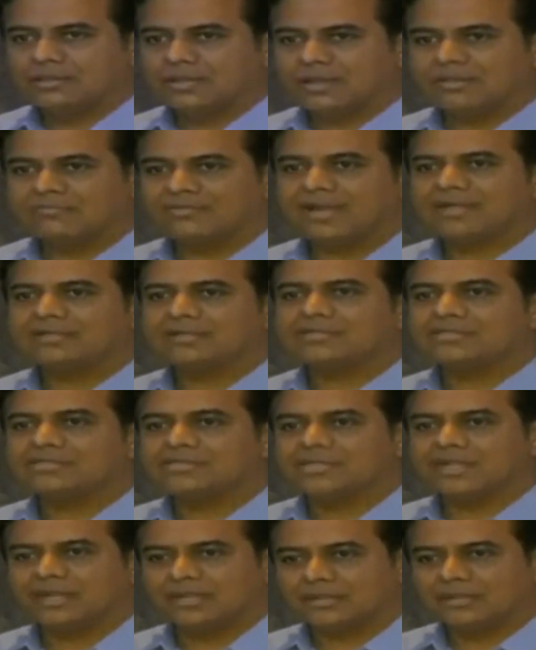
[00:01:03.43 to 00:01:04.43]
I've had this
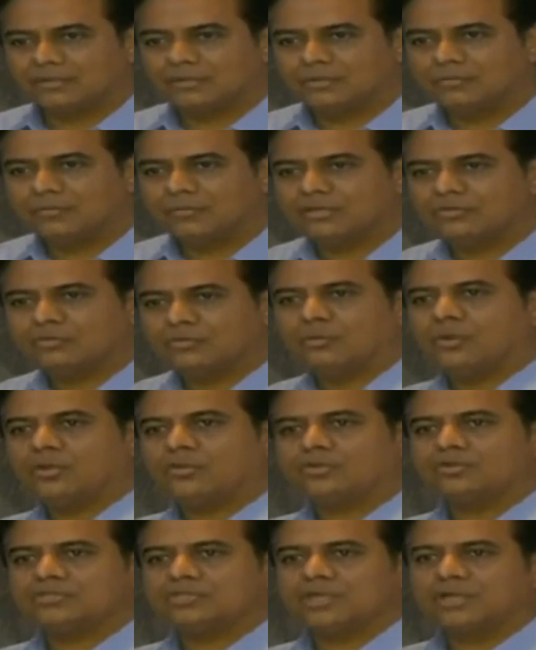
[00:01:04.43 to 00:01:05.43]
thing, you know, where you
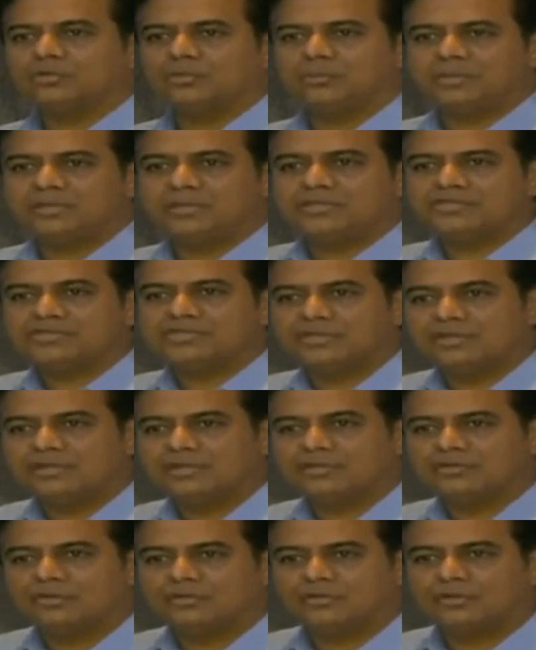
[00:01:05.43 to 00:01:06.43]
want your son to be an engineer
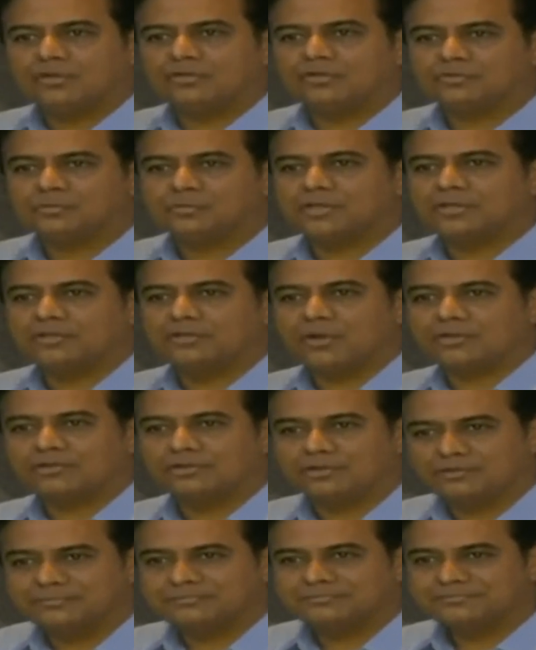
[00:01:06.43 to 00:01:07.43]
and your daughter to be a doctor.